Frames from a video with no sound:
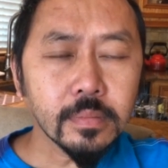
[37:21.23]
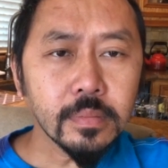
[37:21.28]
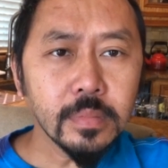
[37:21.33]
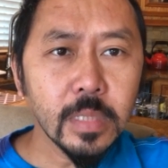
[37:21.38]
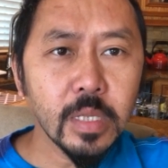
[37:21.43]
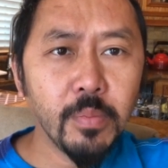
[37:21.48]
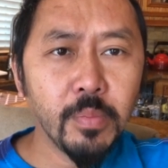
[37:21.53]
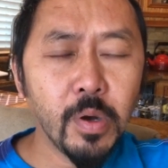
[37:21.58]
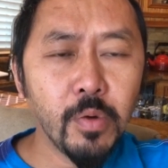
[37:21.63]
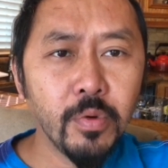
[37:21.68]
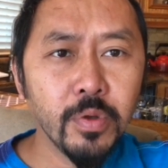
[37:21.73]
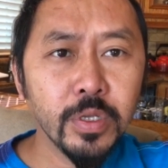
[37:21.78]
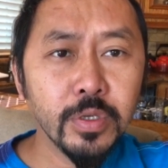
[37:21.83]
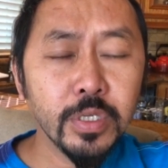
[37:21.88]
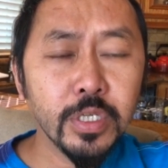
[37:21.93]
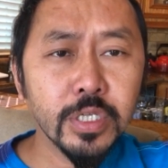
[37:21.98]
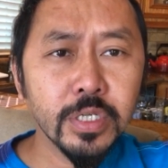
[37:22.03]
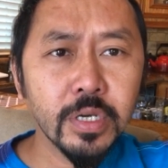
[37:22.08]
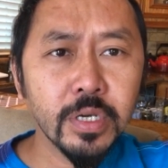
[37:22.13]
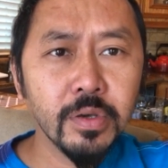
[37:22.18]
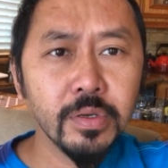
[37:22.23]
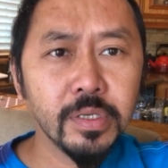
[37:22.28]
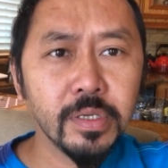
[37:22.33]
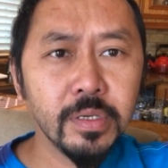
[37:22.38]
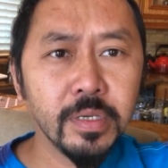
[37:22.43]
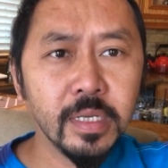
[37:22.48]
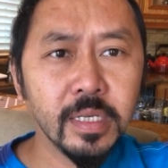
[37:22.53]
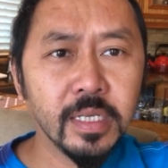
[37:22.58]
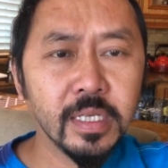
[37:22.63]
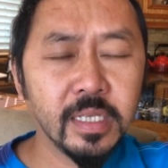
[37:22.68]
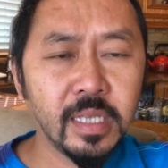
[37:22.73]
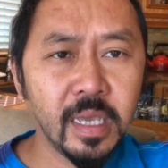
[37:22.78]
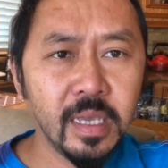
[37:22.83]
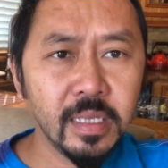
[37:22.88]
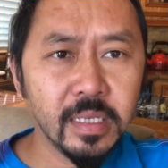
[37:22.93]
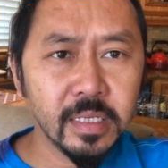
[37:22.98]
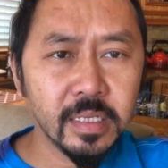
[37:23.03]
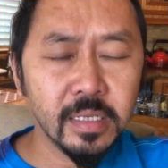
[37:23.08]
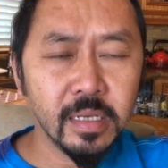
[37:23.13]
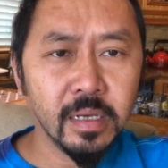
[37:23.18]
But when she goes to an estate
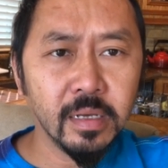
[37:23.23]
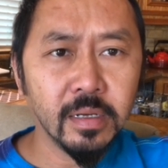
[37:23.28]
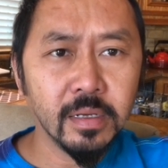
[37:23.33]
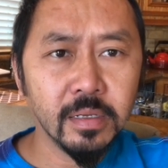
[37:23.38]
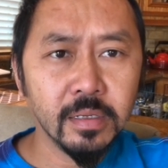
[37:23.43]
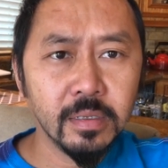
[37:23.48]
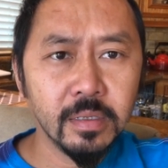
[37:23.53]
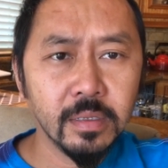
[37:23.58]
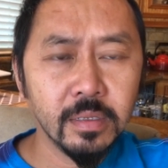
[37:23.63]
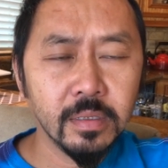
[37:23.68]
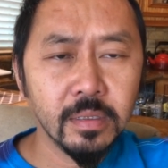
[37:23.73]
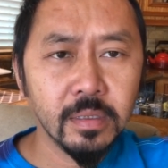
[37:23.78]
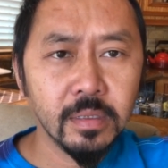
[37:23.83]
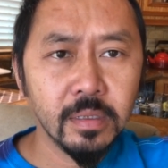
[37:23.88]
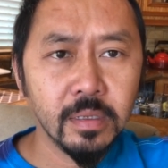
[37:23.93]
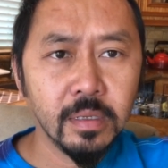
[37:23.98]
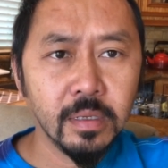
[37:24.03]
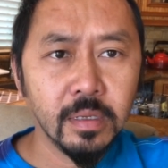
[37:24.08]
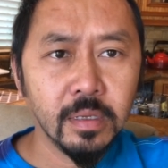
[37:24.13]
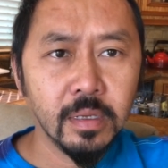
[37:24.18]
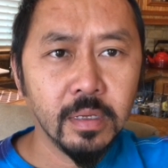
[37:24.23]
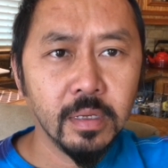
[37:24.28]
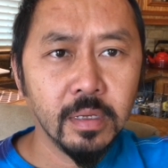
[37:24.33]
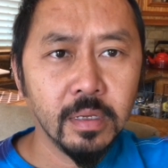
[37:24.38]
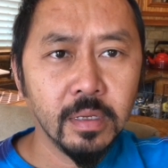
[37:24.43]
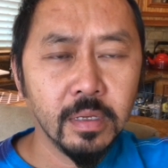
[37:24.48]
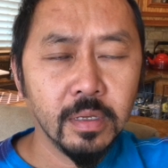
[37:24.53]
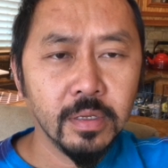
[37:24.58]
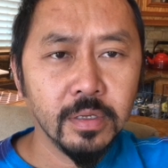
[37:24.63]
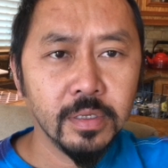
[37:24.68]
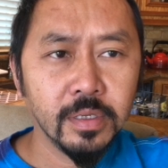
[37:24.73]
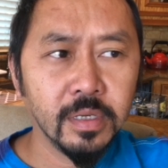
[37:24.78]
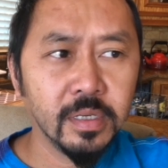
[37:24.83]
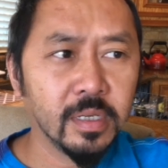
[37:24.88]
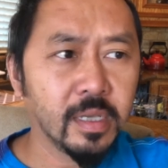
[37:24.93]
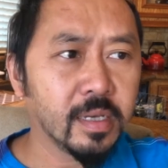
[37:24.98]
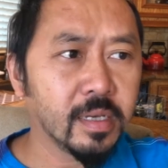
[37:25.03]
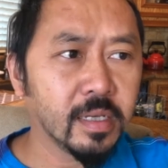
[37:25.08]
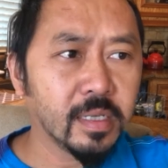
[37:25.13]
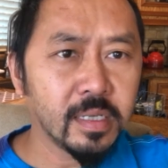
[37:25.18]
sale, she's like
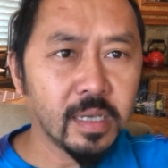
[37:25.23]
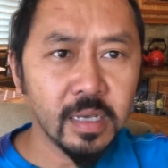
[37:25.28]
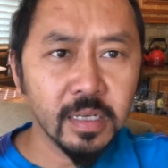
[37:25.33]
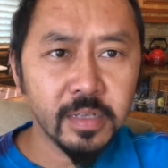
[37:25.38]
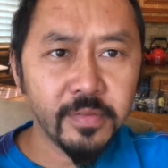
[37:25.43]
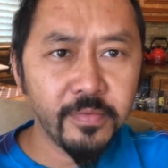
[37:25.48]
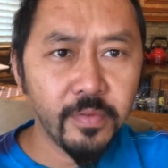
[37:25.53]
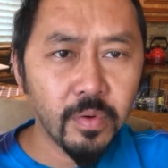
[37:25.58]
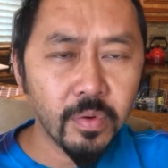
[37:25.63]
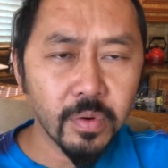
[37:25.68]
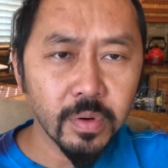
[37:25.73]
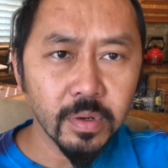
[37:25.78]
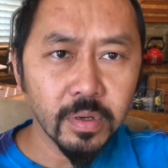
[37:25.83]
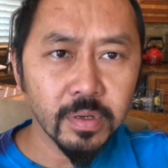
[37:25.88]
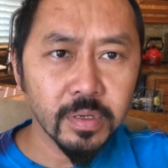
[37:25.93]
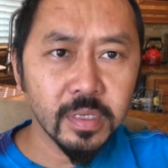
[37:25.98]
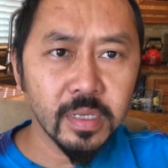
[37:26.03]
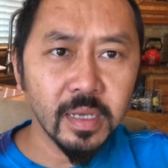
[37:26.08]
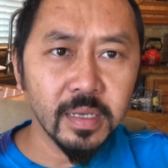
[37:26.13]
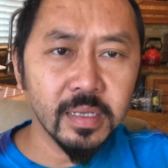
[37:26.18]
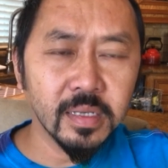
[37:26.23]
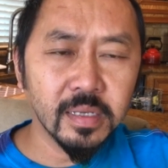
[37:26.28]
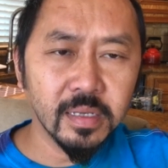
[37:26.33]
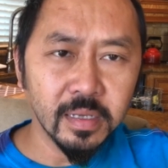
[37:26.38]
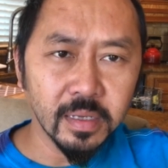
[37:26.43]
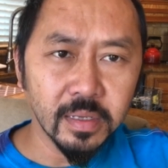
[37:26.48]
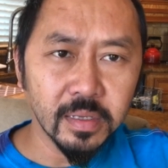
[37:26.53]
a size 4 or a size 6.